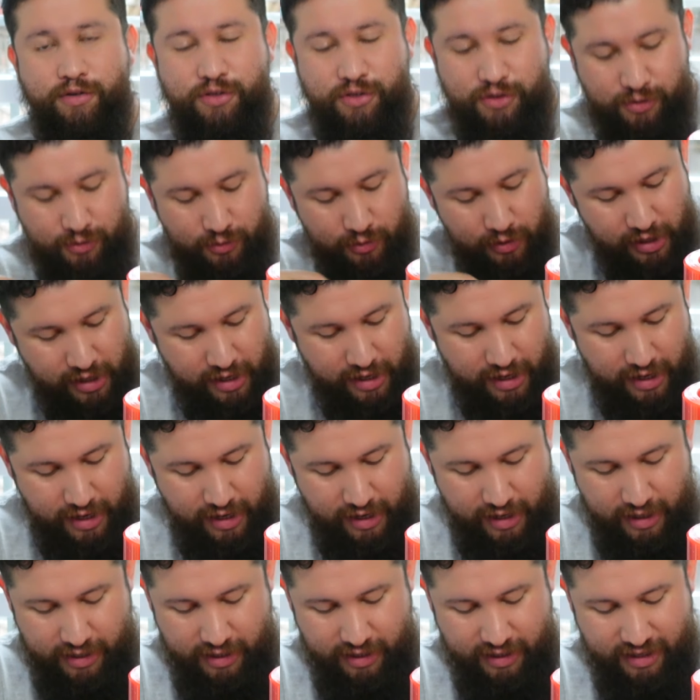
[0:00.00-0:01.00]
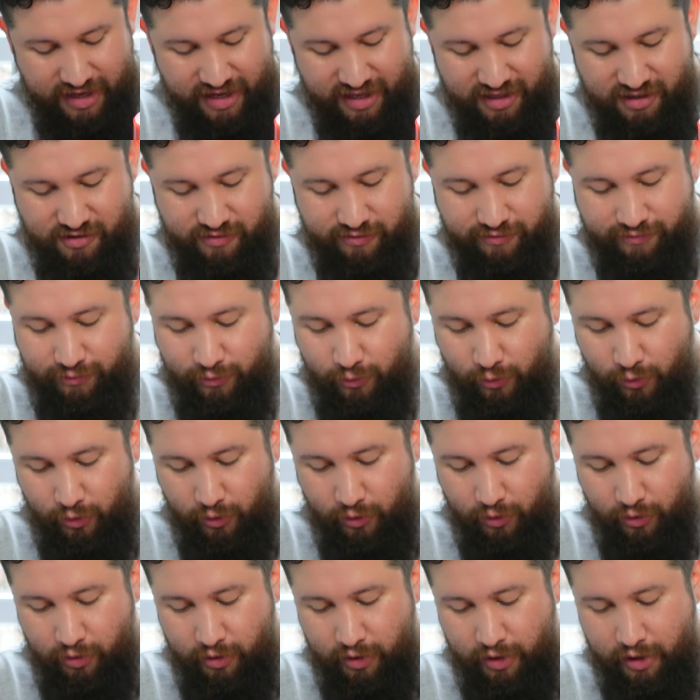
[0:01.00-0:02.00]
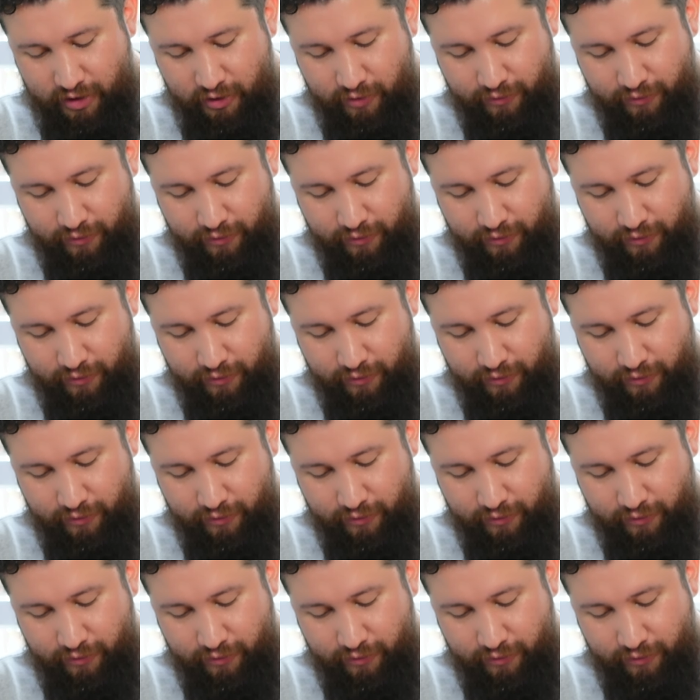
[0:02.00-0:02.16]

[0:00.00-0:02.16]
two and it gets full,